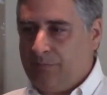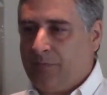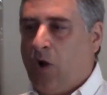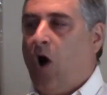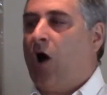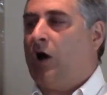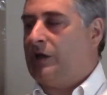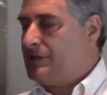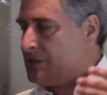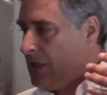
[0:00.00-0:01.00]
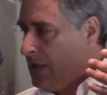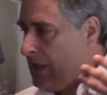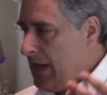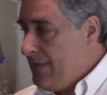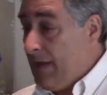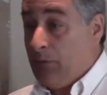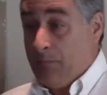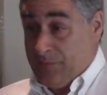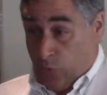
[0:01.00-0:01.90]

cause. And they were